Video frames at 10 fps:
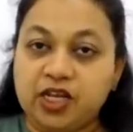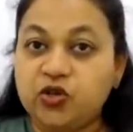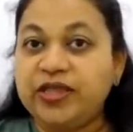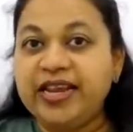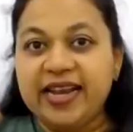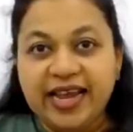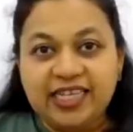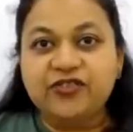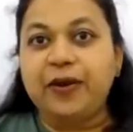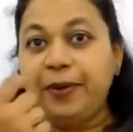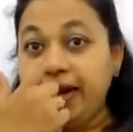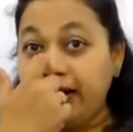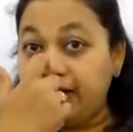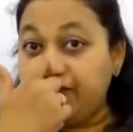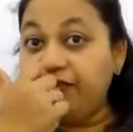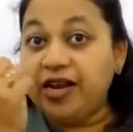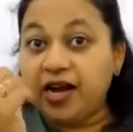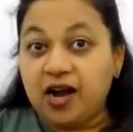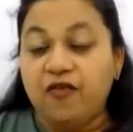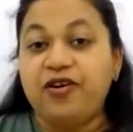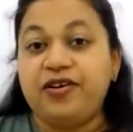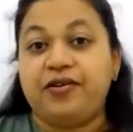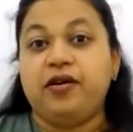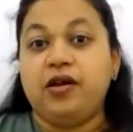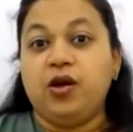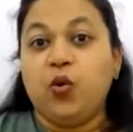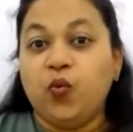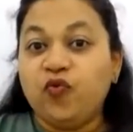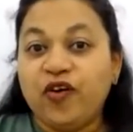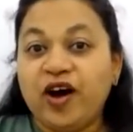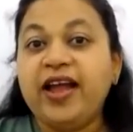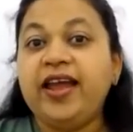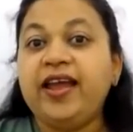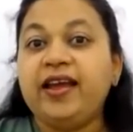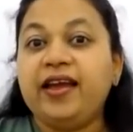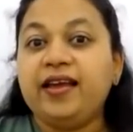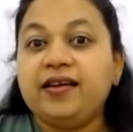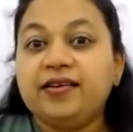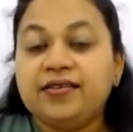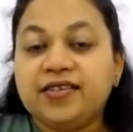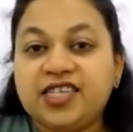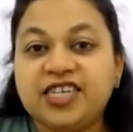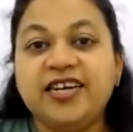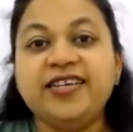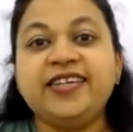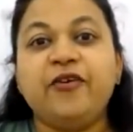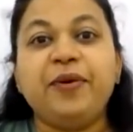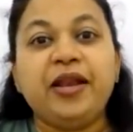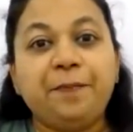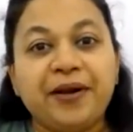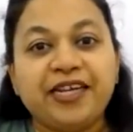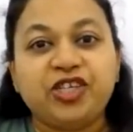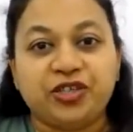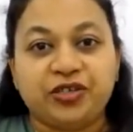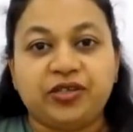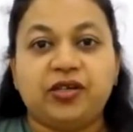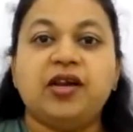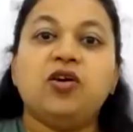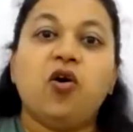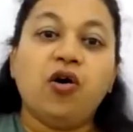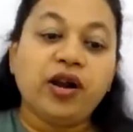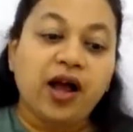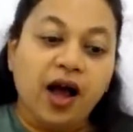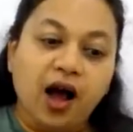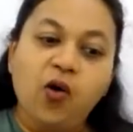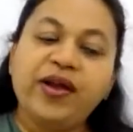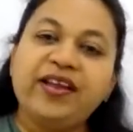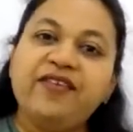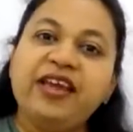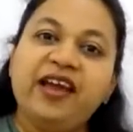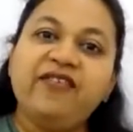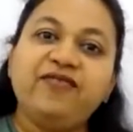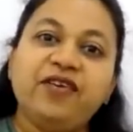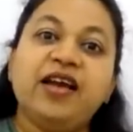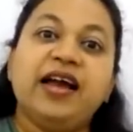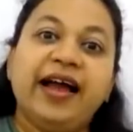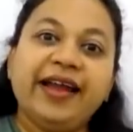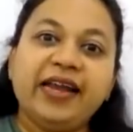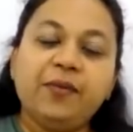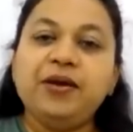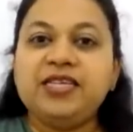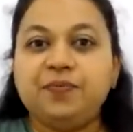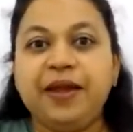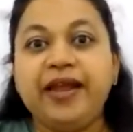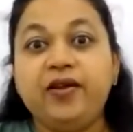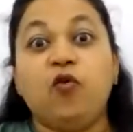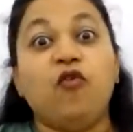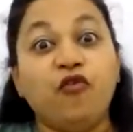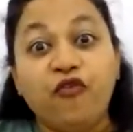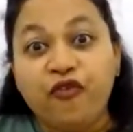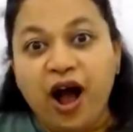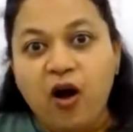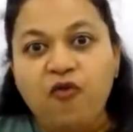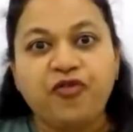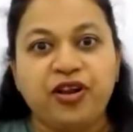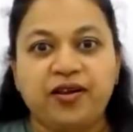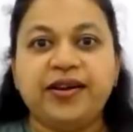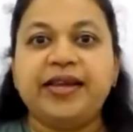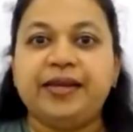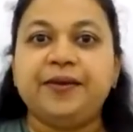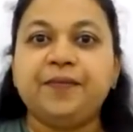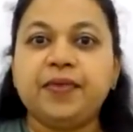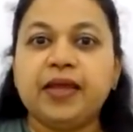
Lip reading: So in the next webinar, we will cover why studies have been a pressure, or how can we have academics being wow for learning.